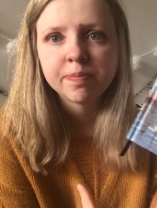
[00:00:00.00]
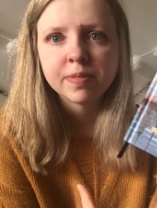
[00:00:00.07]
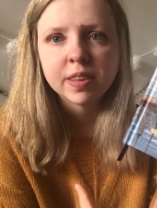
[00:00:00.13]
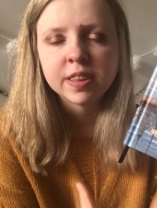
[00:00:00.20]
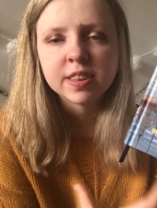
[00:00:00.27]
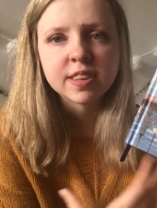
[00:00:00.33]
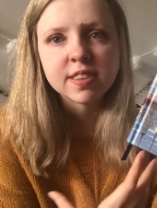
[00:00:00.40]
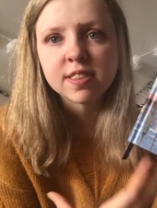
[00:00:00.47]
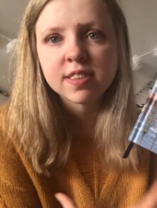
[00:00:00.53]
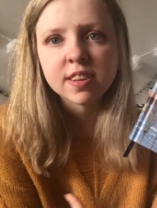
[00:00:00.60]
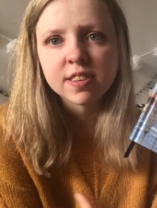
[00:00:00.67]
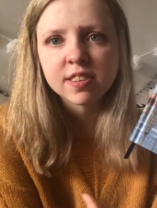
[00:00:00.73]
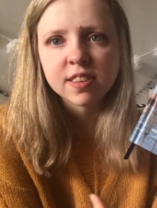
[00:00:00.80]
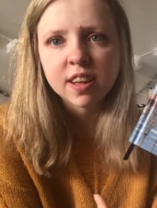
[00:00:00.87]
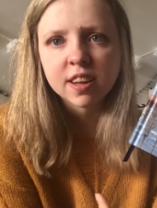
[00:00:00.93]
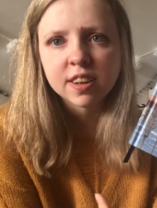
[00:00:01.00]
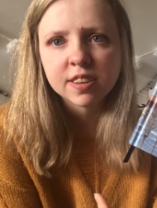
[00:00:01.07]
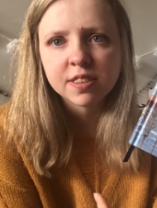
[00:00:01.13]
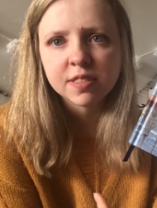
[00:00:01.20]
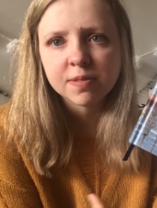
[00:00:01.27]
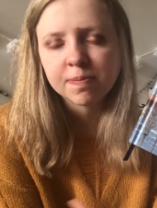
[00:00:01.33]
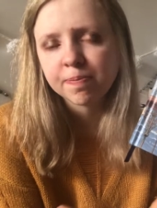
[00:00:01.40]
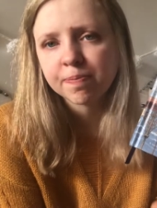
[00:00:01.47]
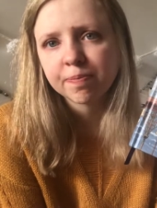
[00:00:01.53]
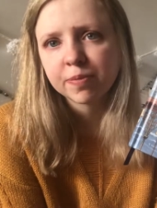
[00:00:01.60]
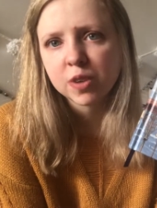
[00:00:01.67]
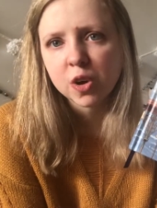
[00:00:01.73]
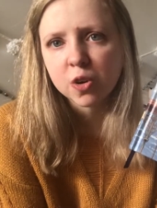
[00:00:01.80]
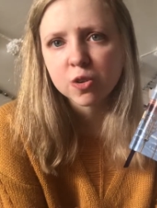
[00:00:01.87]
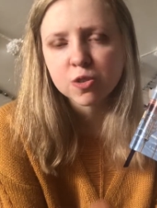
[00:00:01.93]
in this seaside
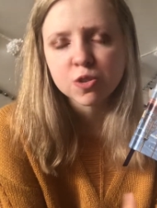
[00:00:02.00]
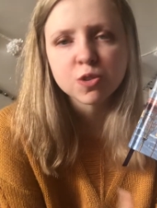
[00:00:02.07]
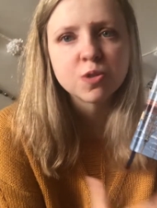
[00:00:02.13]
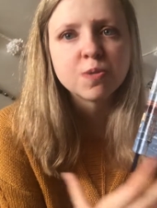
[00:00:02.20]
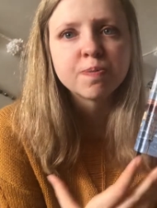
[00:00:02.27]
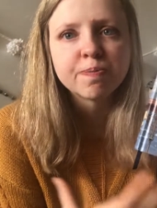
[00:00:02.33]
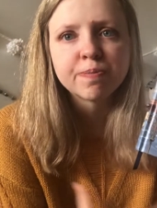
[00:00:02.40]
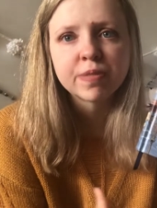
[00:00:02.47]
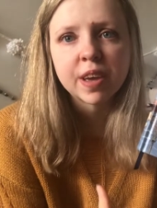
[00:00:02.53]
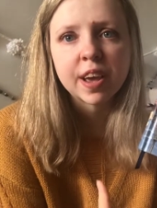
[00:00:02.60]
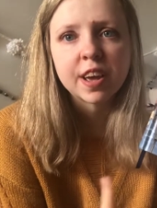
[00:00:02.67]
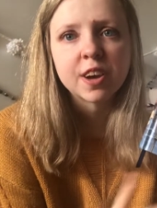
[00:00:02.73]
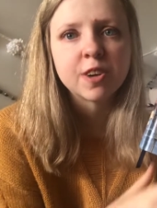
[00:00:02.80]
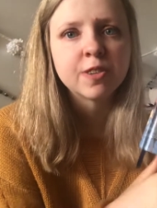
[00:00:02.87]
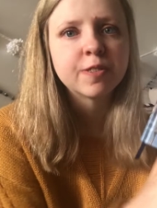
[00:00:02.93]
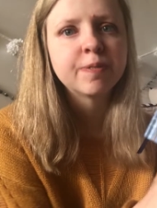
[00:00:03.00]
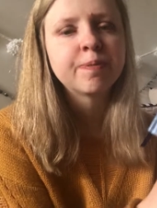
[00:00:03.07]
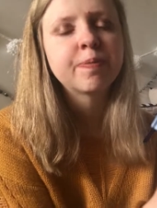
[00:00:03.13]
coastal town.